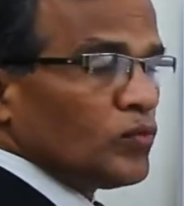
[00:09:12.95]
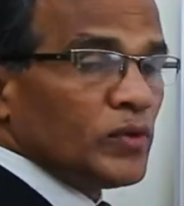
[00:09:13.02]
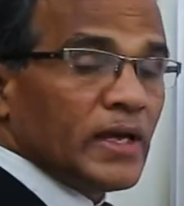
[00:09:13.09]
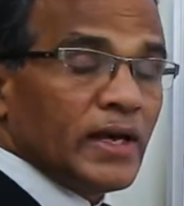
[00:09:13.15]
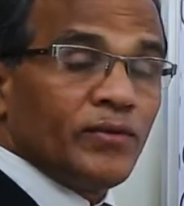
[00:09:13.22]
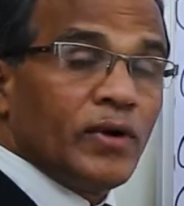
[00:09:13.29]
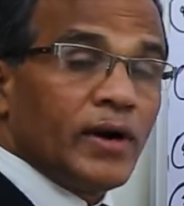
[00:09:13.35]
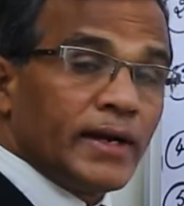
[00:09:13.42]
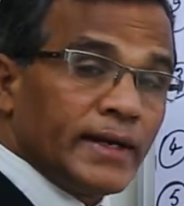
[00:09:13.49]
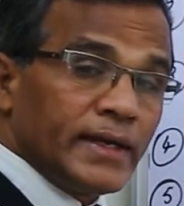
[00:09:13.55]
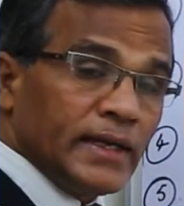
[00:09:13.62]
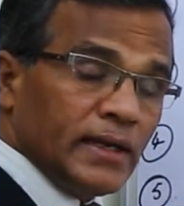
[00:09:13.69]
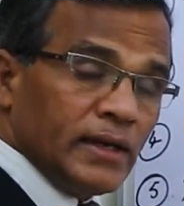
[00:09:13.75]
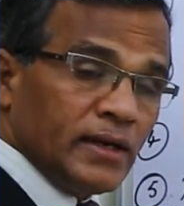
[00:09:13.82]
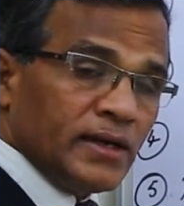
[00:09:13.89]
we have
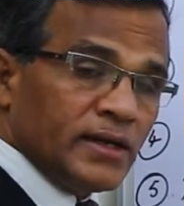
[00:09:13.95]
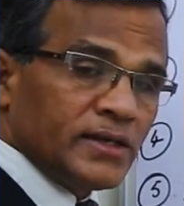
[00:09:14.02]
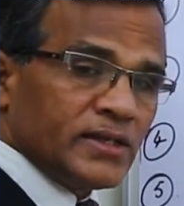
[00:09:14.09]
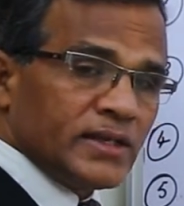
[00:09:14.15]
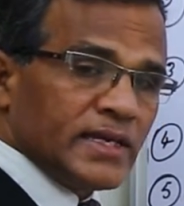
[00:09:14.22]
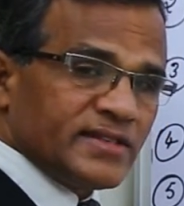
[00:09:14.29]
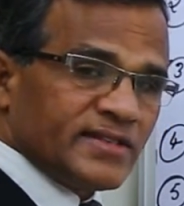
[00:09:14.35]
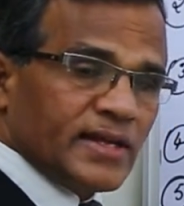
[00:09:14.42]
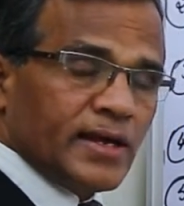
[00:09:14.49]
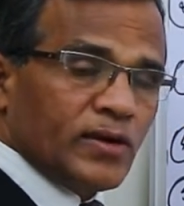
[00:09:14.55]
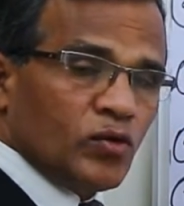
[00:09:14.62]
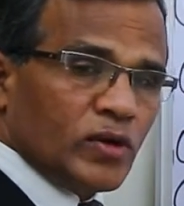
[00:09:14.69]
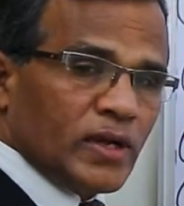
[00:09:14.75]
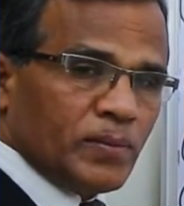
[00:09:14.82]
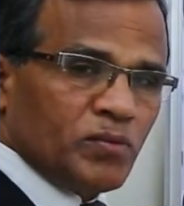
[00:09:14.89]
already learned yes or
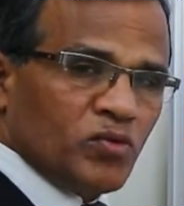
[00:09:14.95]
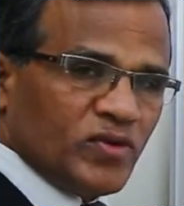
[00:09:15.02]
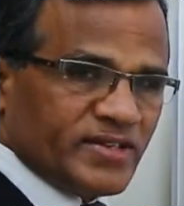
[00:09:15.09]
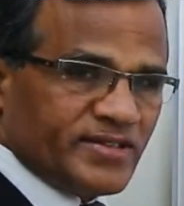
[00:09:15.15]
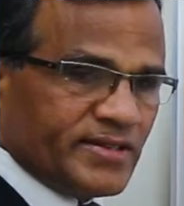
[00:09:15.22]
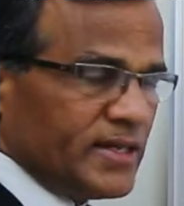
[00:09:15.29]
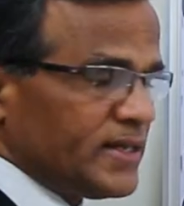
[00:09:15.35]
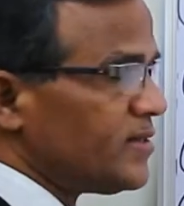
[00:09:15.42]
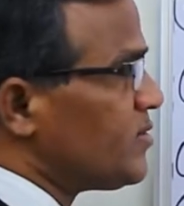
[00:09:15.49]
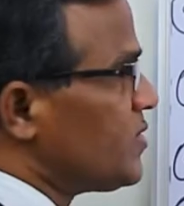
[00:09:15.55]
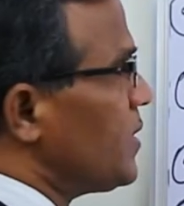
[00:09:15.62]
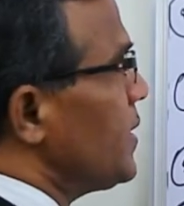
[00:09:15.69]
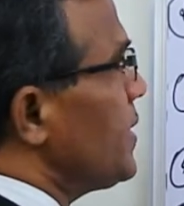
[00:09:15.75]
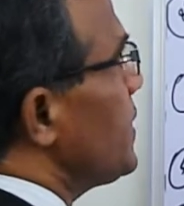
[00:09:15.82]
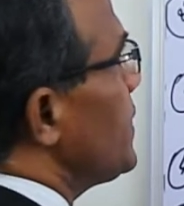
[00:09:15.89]
no type questions.